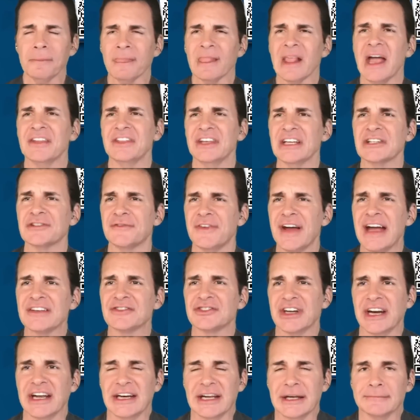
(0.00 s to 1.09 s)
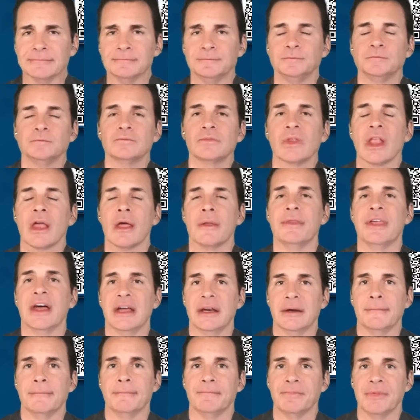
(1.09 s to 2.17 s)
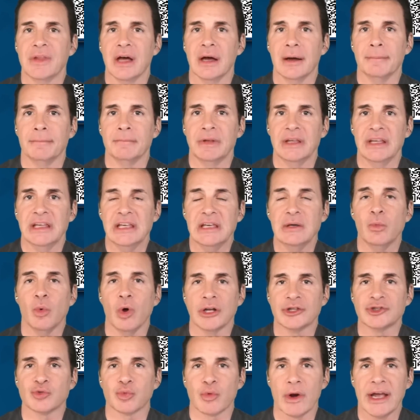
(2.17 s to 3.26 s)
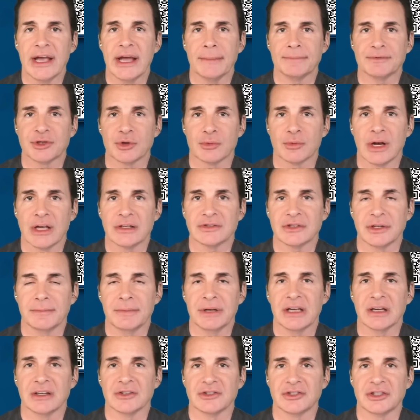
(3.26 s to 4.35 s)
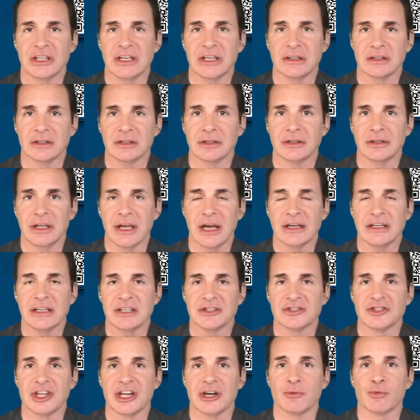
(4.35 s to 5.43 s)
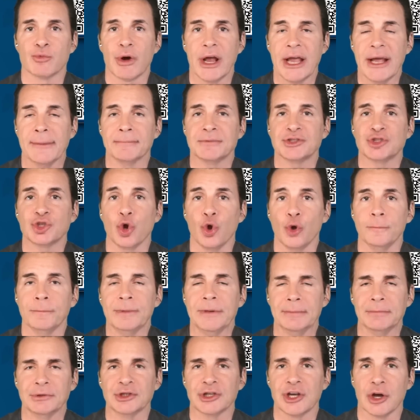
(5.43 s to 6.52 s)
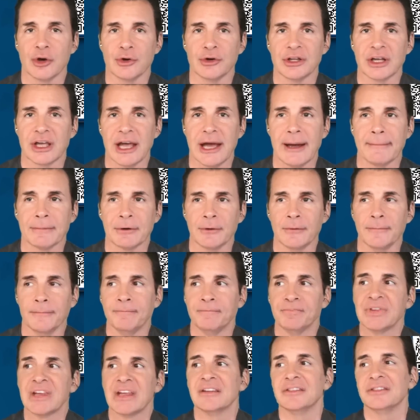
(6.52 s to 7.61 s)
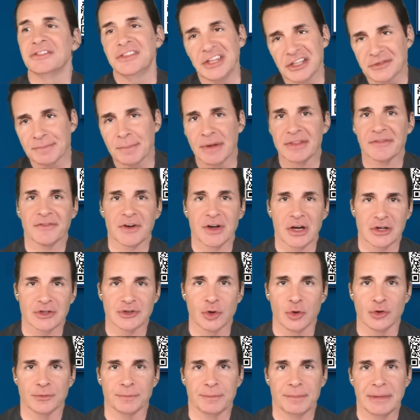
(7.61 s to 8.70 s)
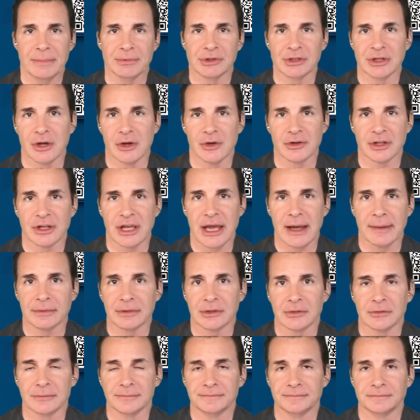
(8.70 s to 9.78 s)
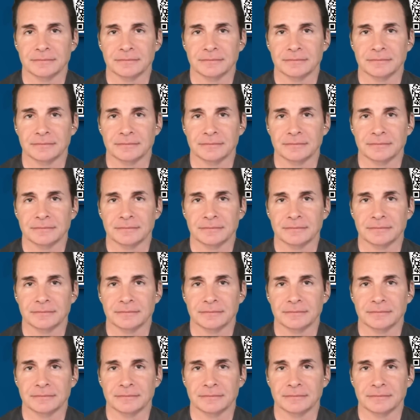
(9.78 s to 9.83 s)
I think it's fascinating that um, he wants Ray Epps arrested because the the idea is that Ray Epps told people to go to the Capitol. This motherfucker told people to go to the Capitol.